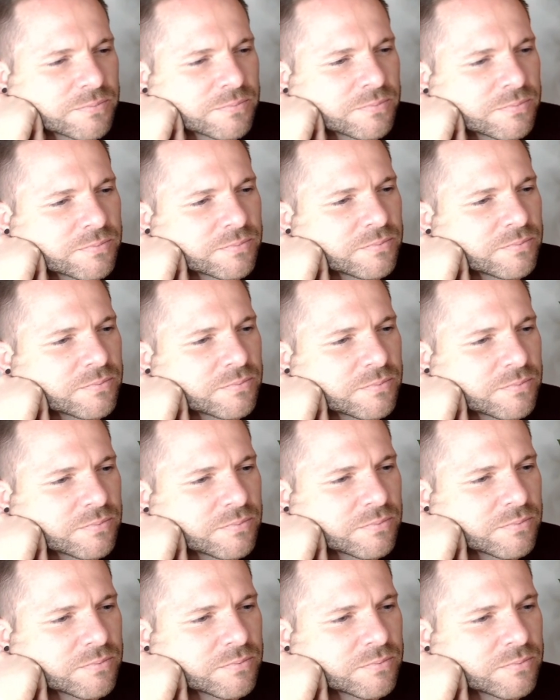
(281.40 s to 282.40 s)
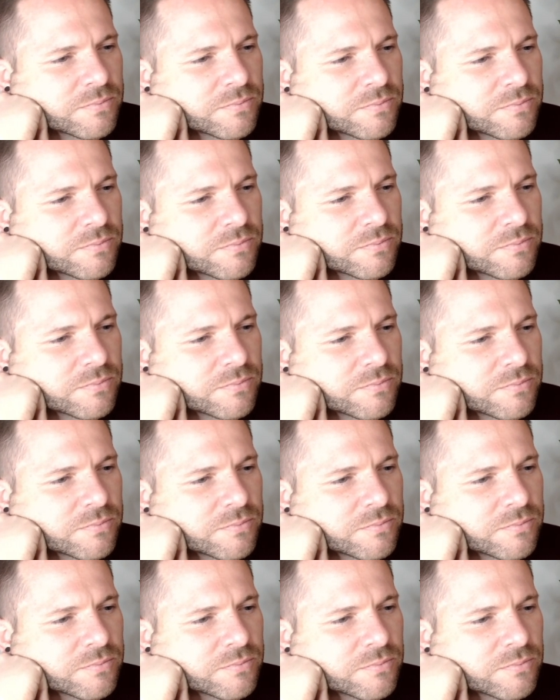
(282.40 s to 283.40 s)

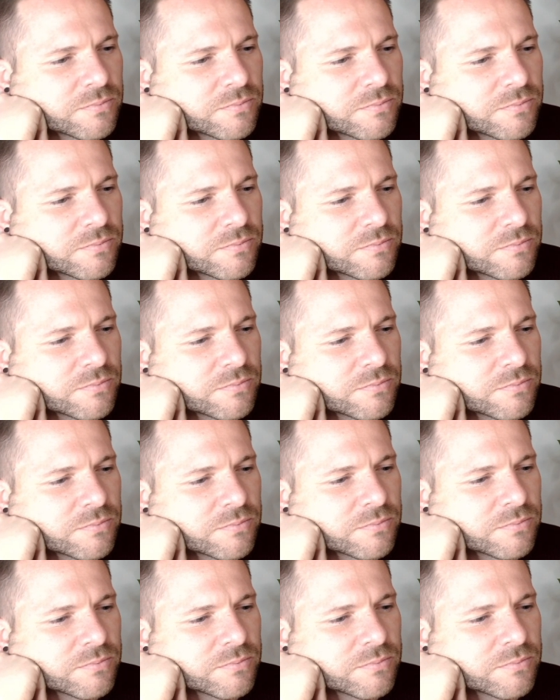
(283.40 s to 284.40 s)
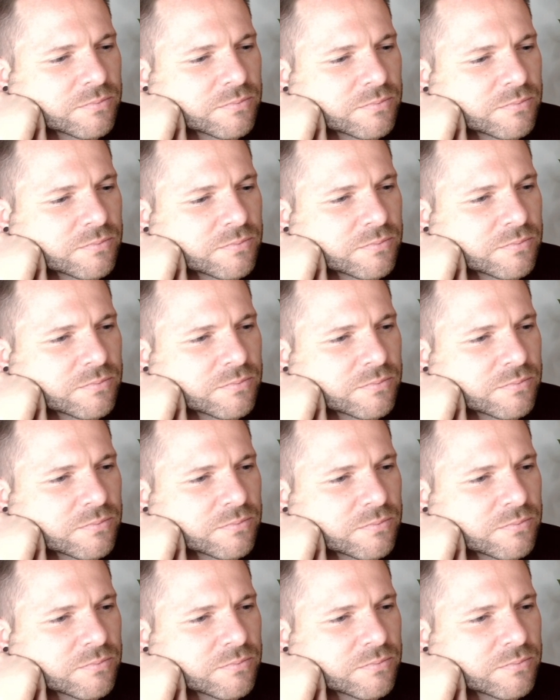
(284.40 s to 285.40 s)

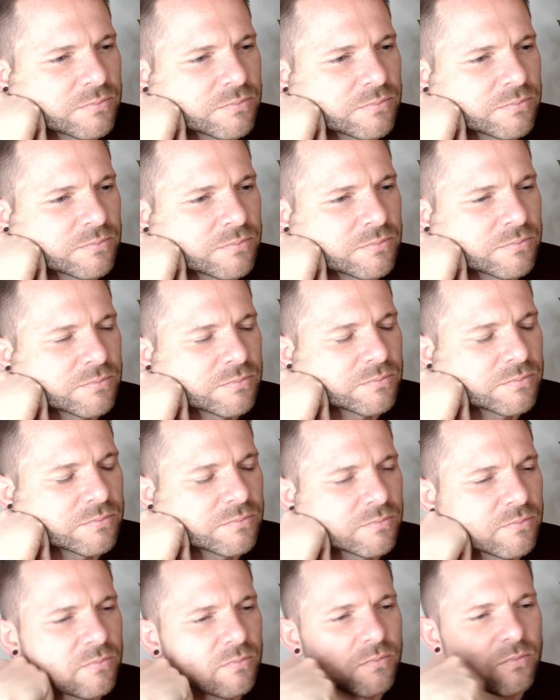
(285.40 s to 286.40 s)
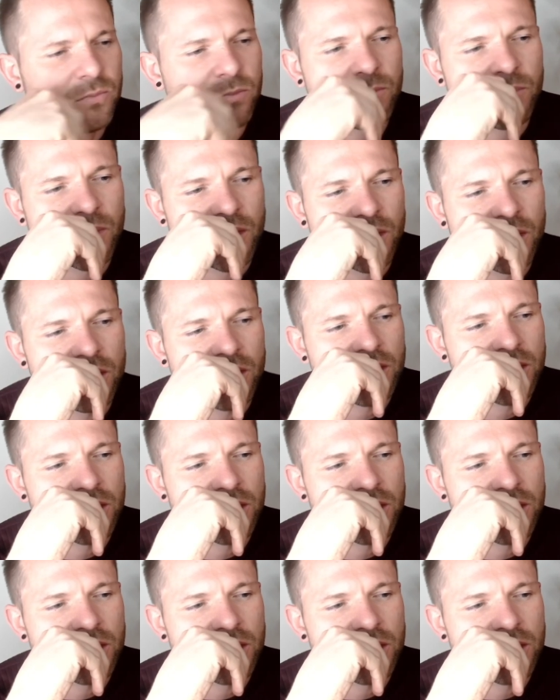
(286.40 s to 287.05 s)
Nobody speaks.